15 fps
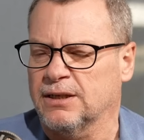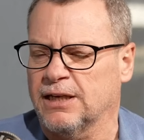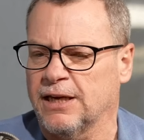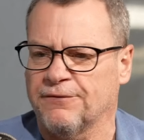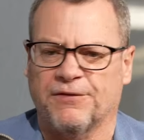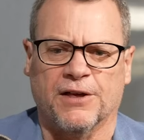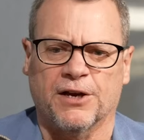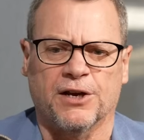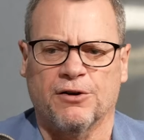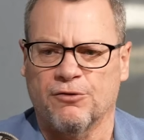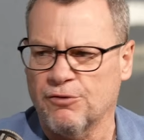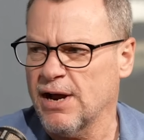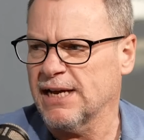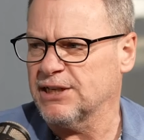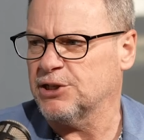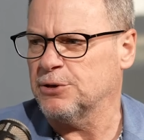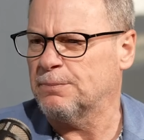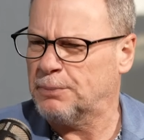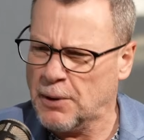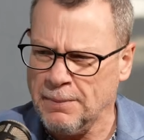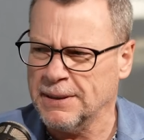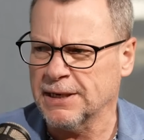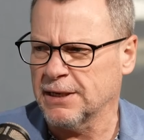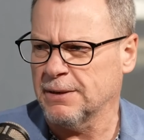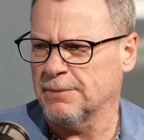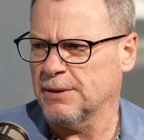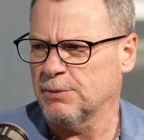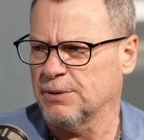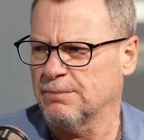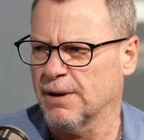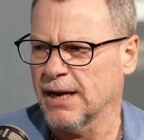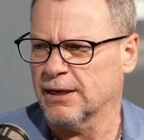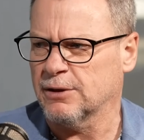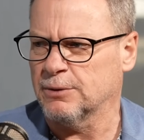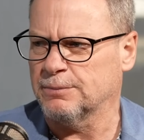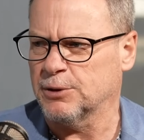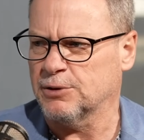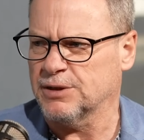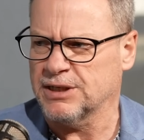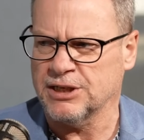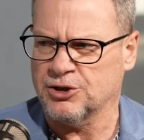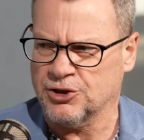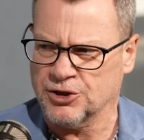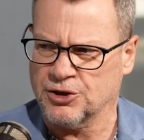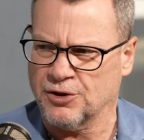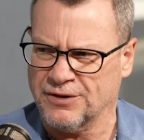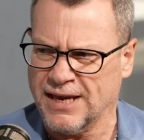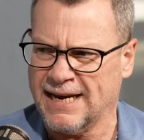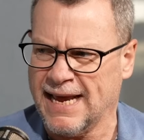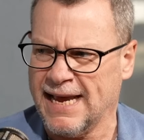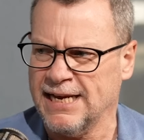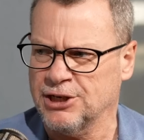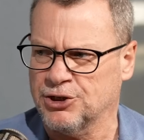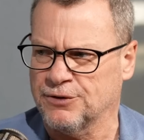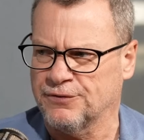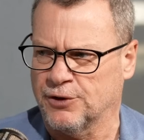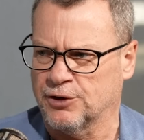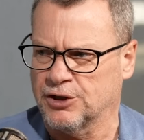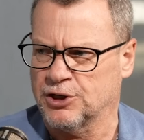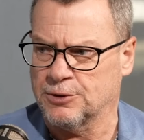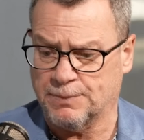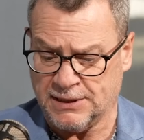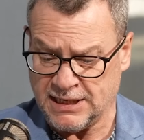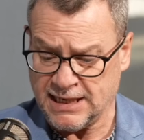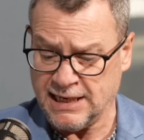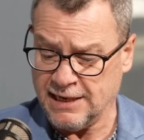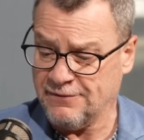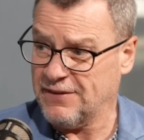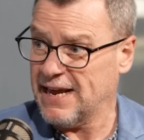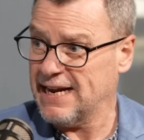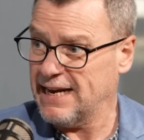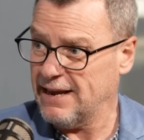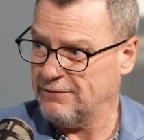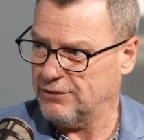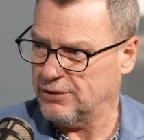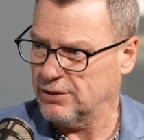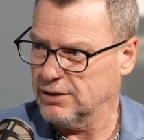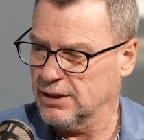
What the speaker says: if they're going to race, you're probably going to be with Michael because he's just got that age advantage, particularly if they're level.